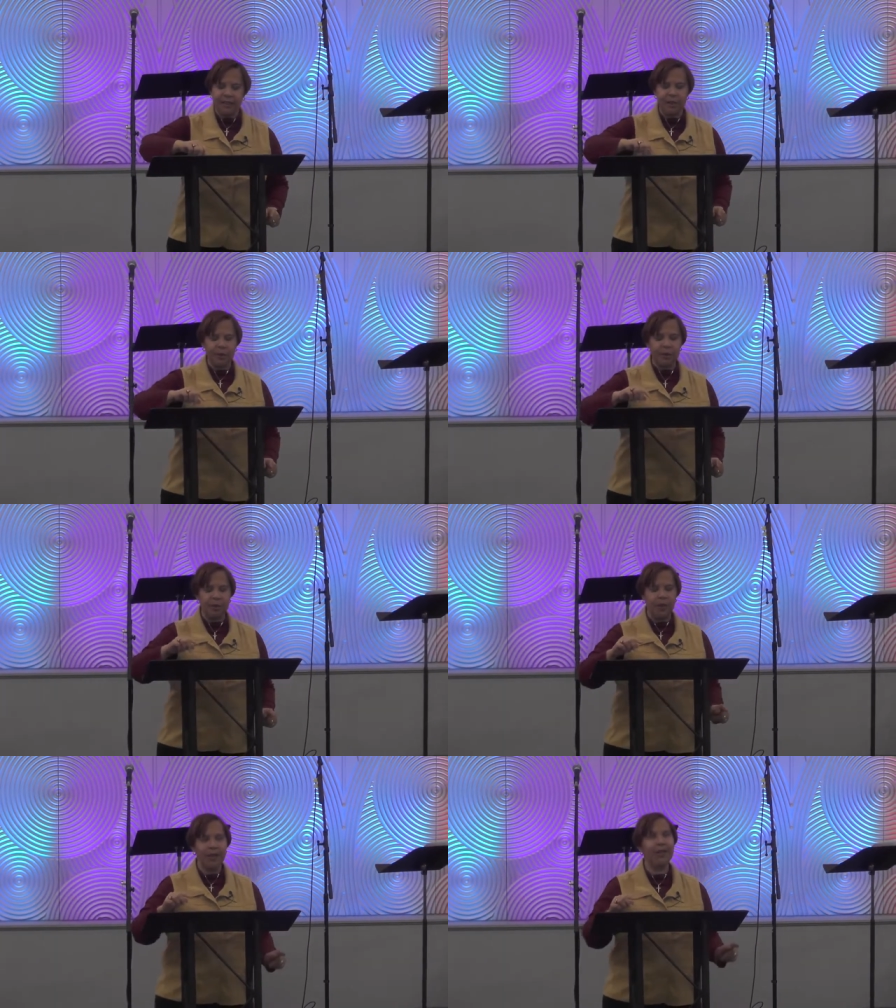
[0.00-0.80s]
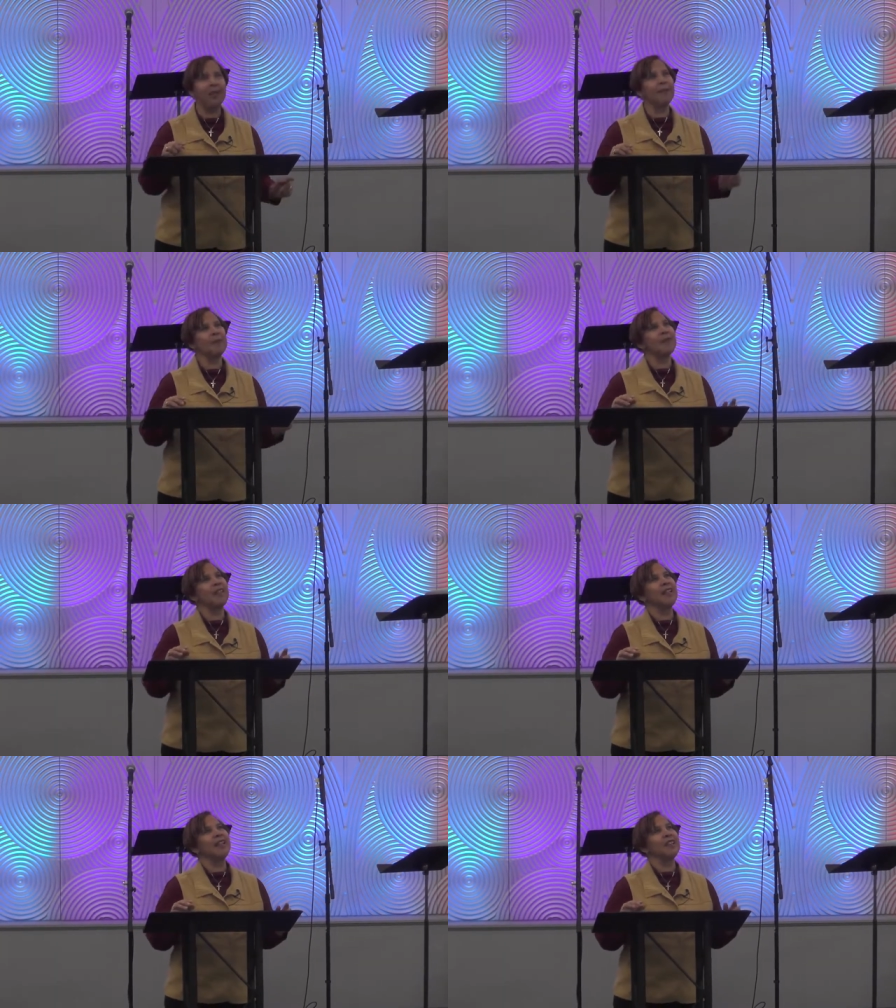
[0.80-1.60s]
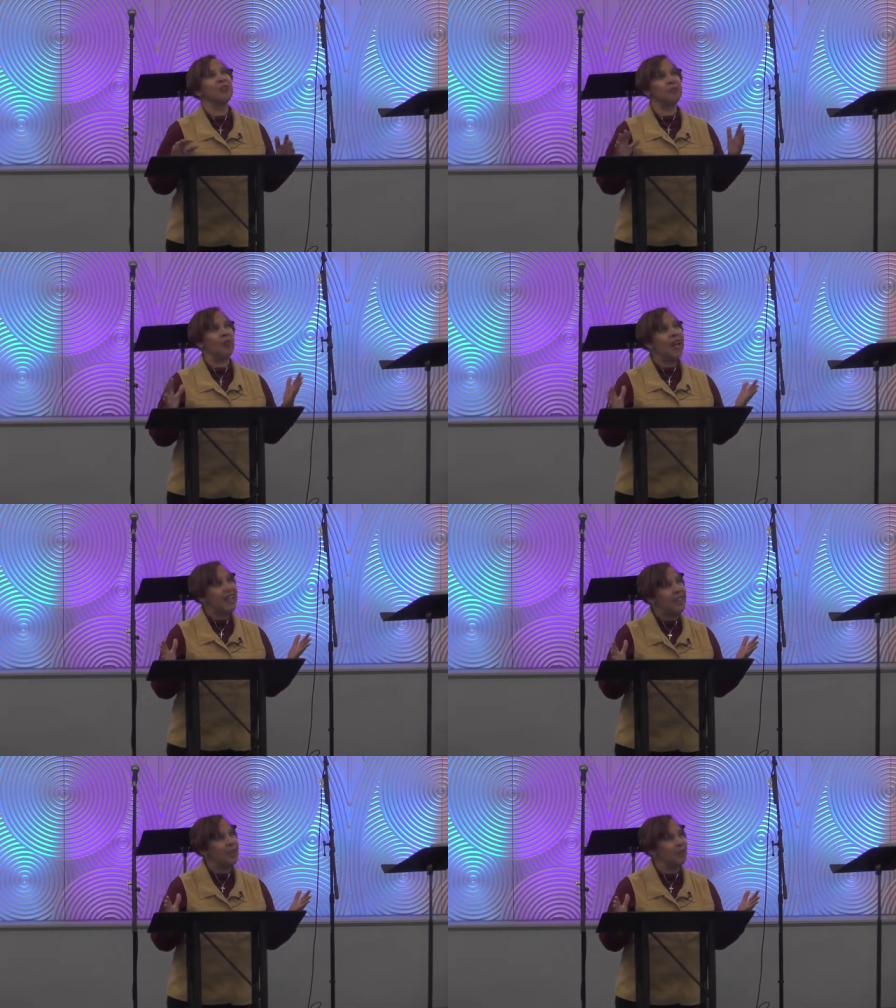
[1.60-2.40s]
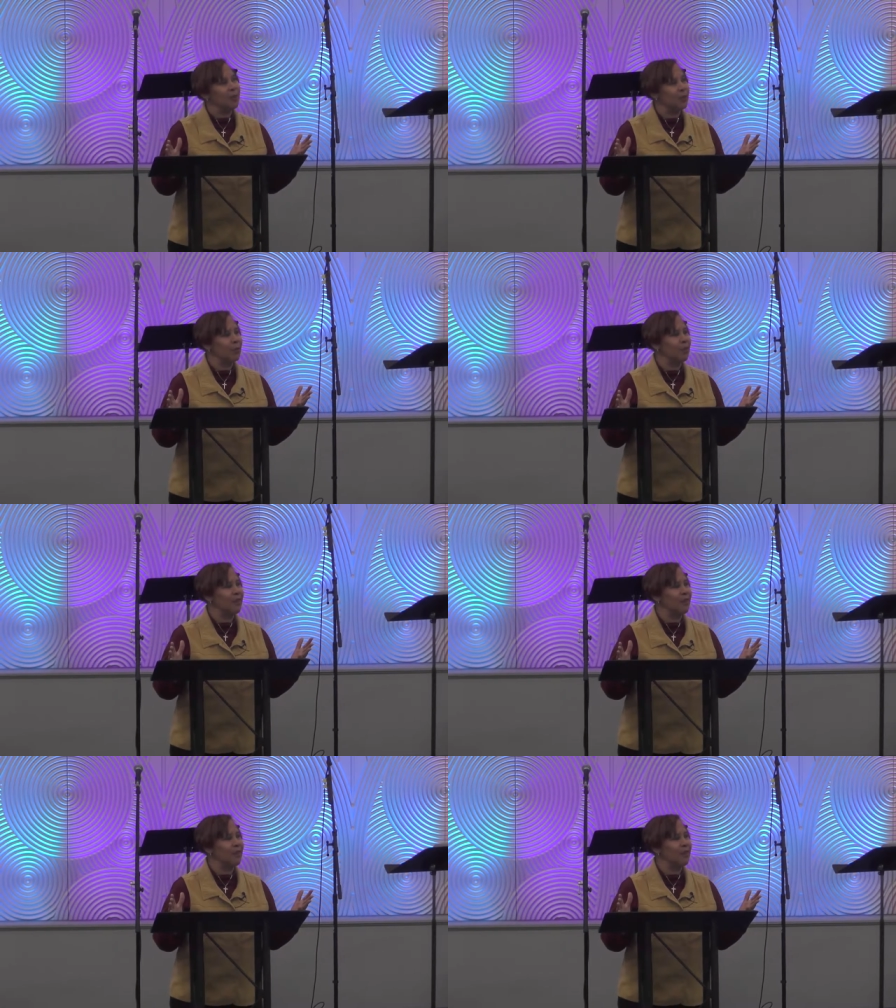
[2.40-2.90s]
to define you.